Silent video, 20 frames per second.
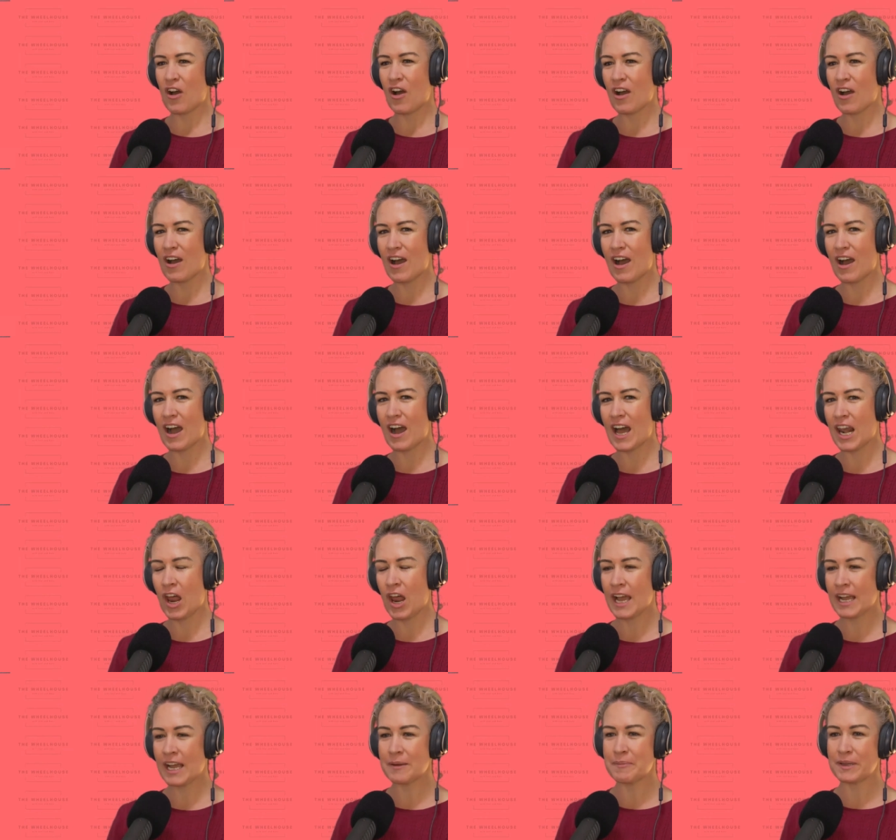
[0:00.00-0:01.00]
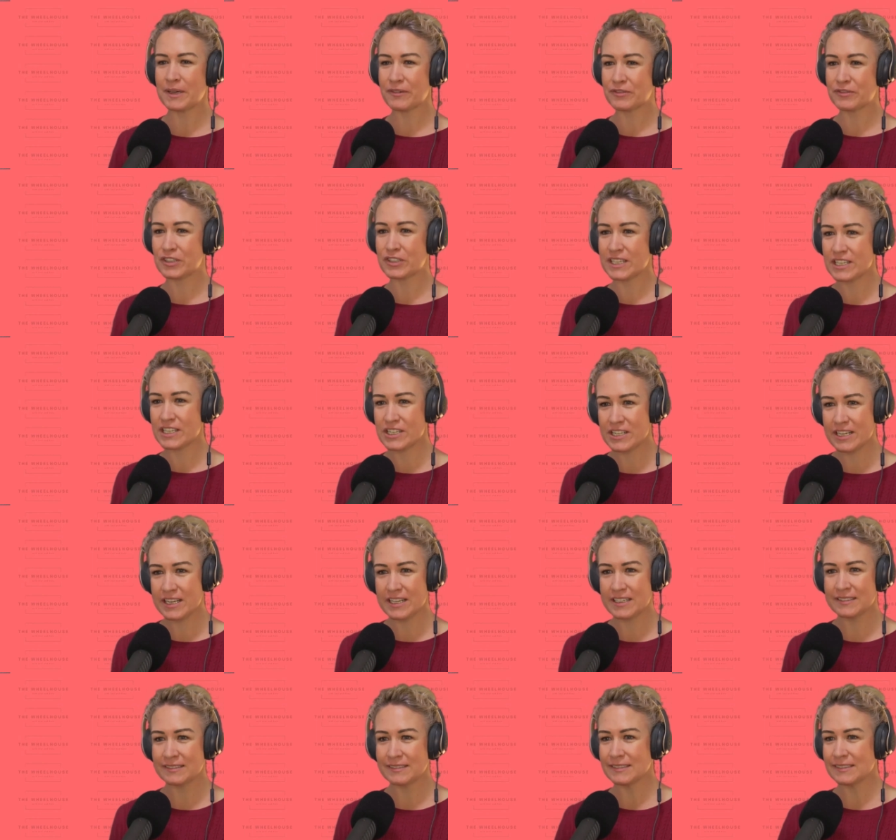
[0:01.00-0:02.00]
uh, I like a bit of
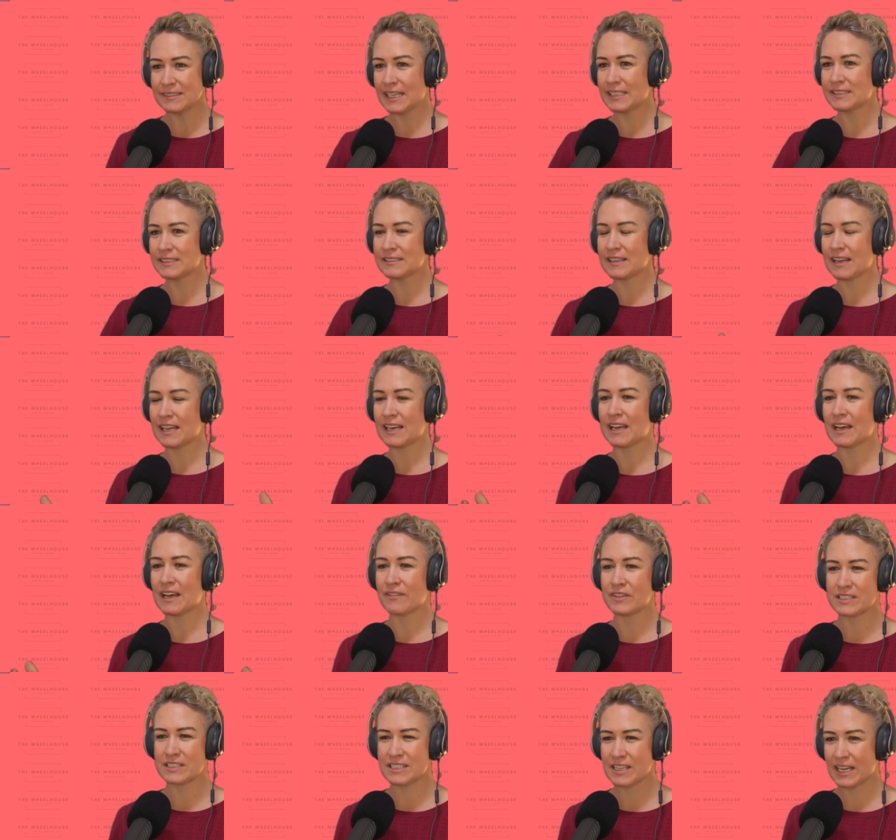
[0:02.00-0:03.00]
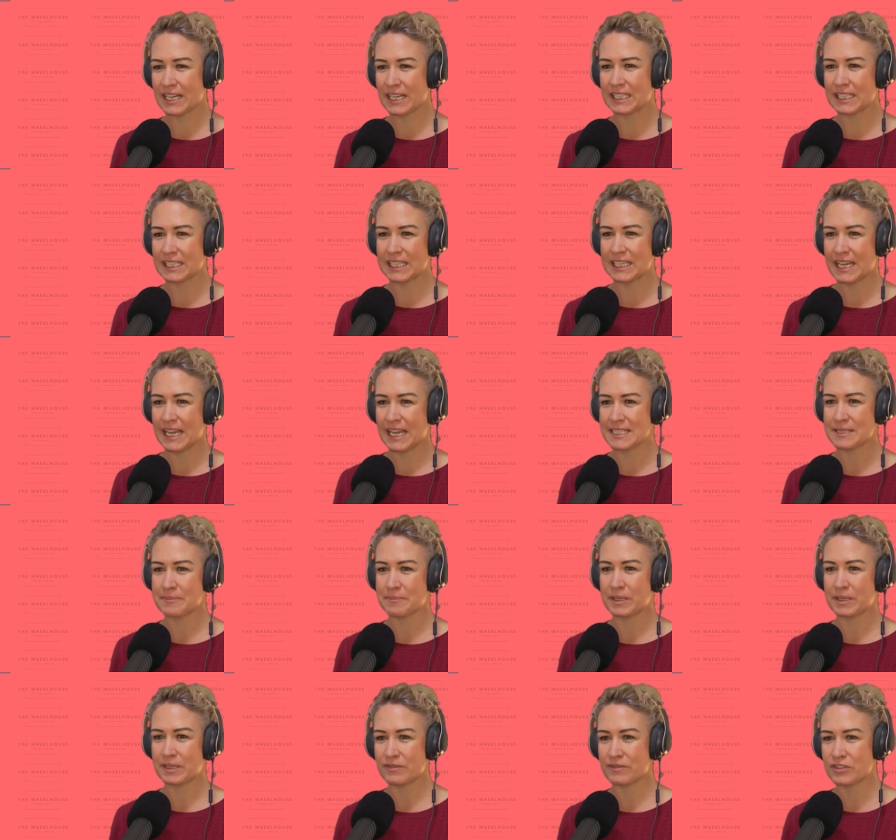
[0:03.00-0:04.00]
tradition, and I love that cycling has
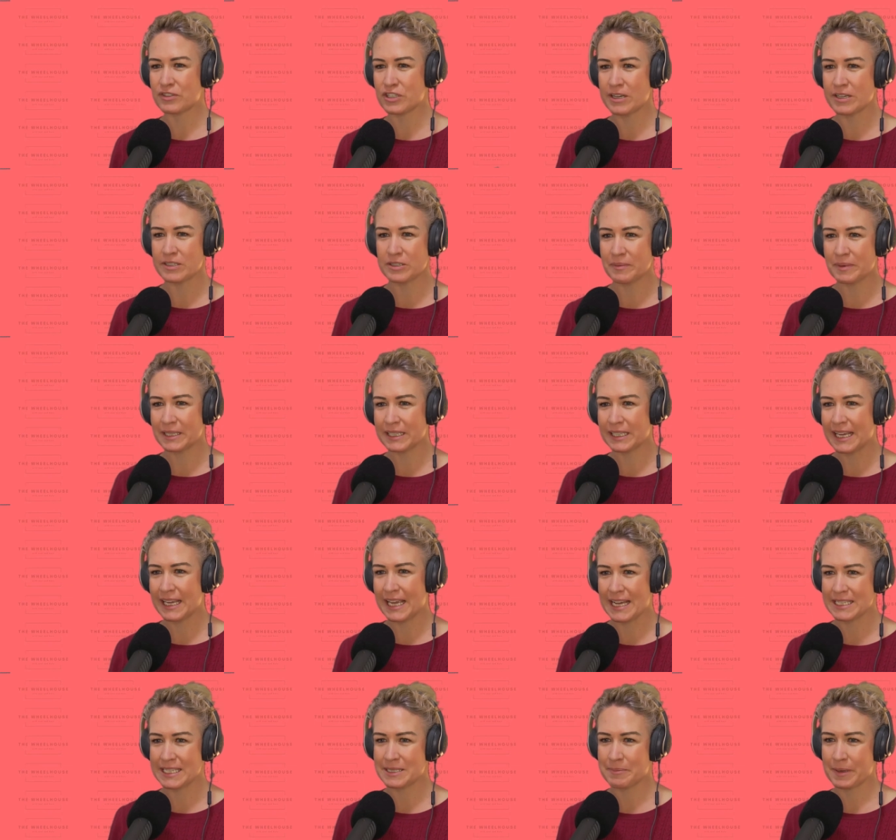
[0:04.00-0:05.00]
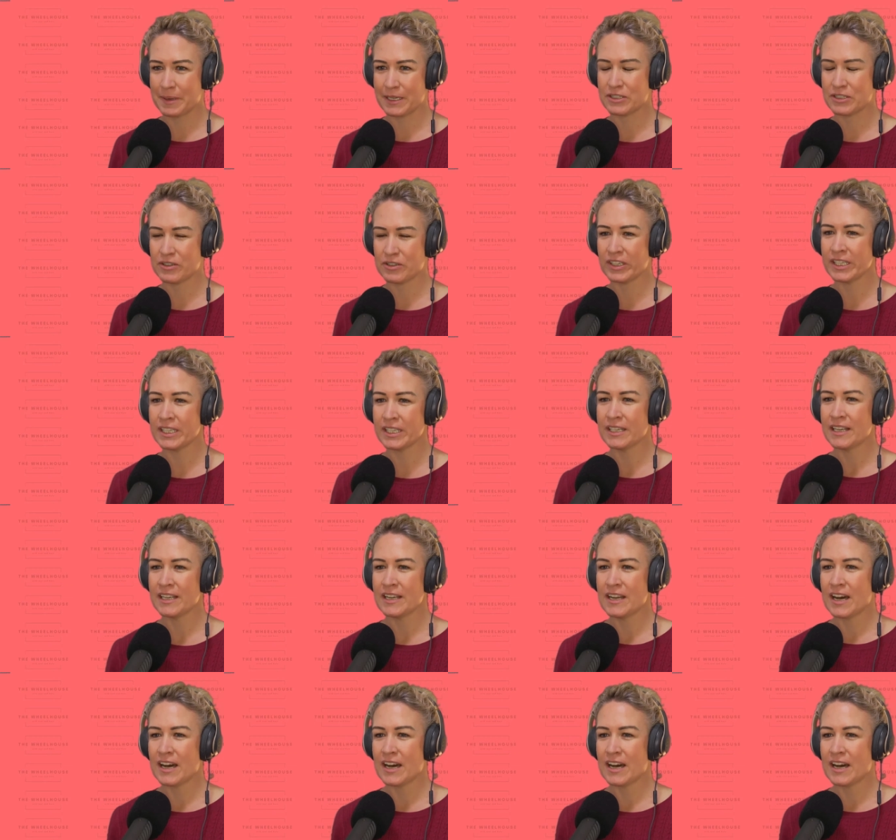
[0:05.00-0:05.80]
a bit of gentlemanly aspect to it.